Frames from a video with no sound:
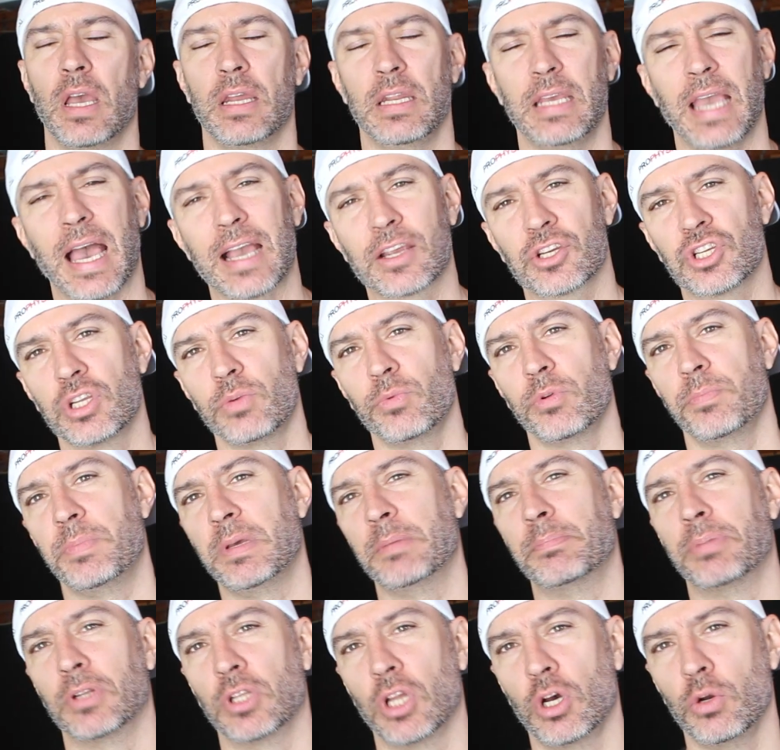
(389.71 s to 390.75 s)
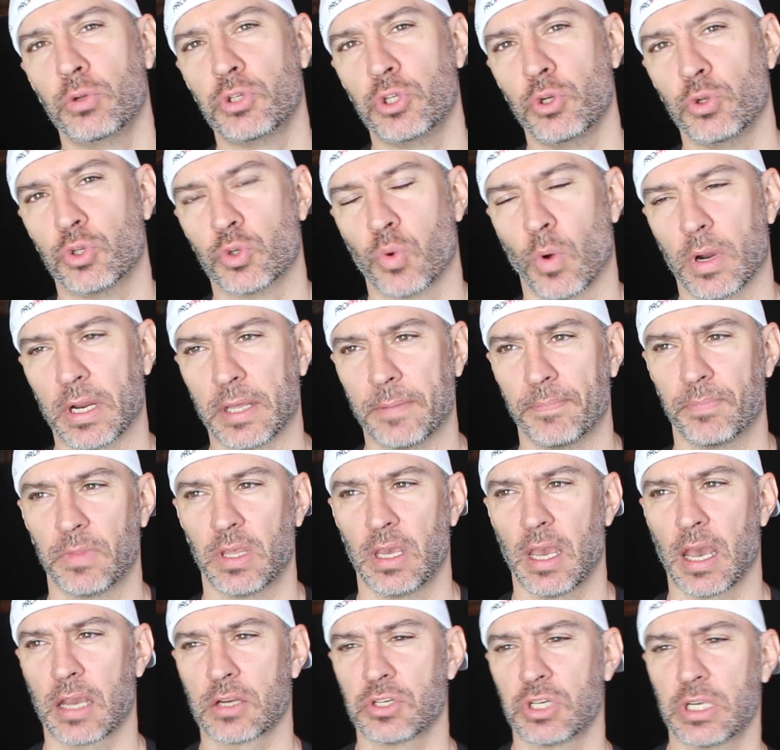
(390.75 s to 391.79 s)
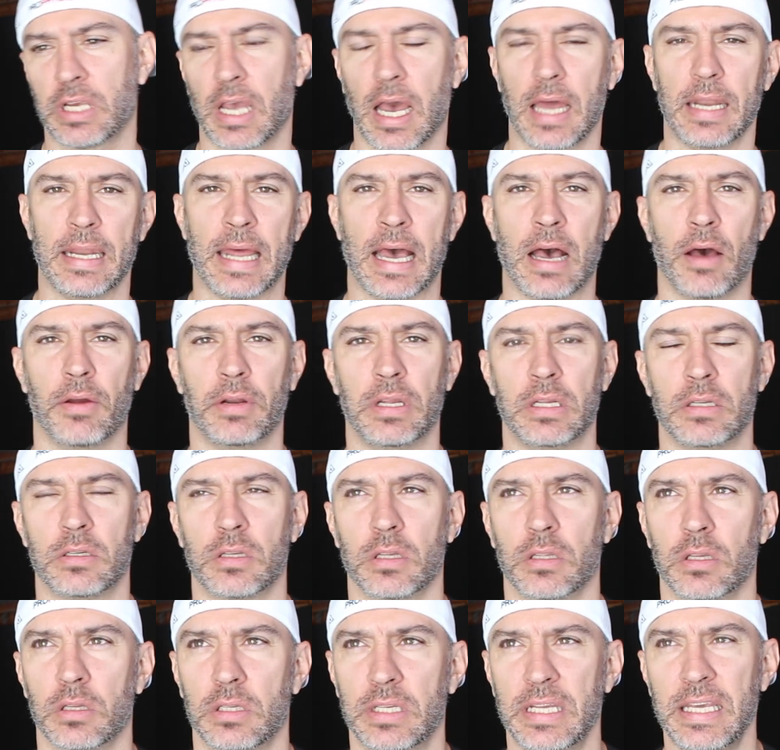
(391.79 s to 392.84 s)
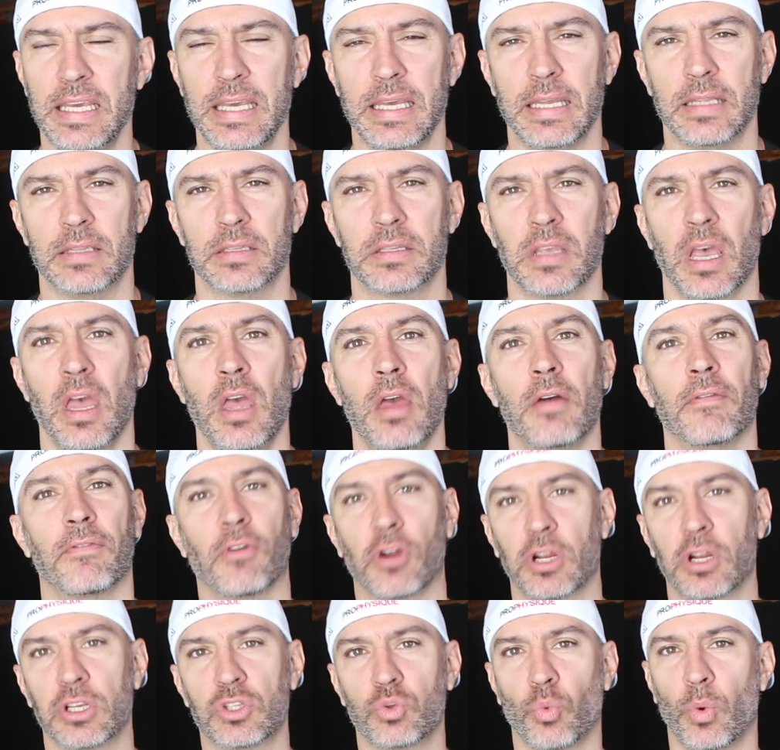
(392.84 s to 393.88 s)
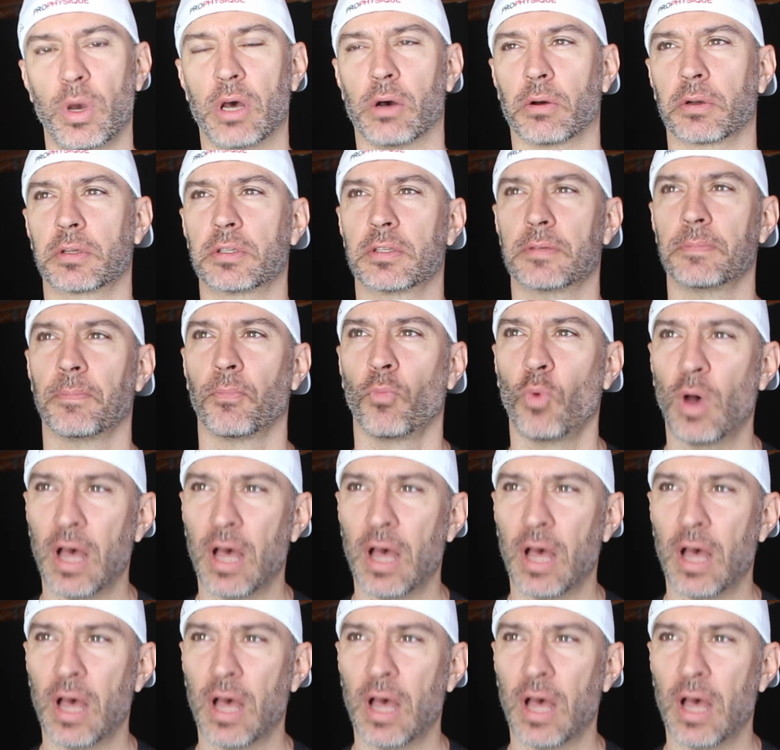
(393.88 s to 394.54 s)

And he actually would be below 220. He actually got down into the teens for his Wilks.